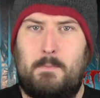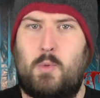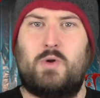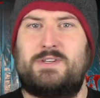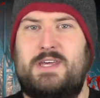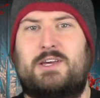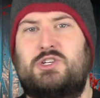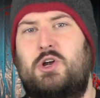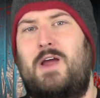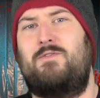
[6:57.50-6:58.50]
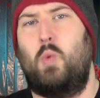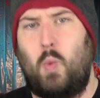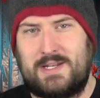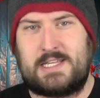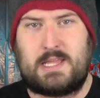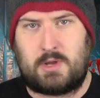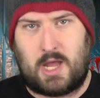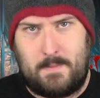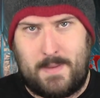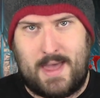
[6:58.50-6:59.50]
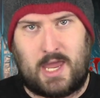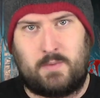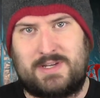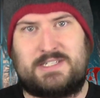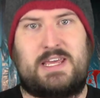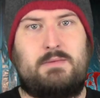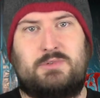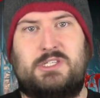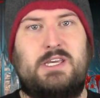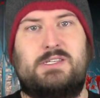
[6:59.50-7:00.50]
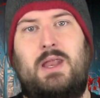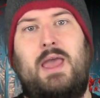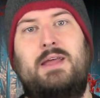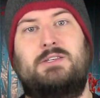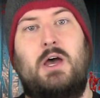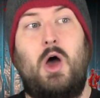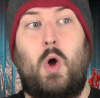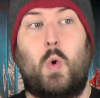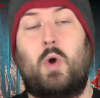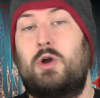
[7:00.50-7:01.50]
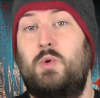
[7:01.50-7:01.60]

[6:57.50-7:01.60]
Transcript: more Dexter? Have you wanted them to come back and redeem season 8? Or are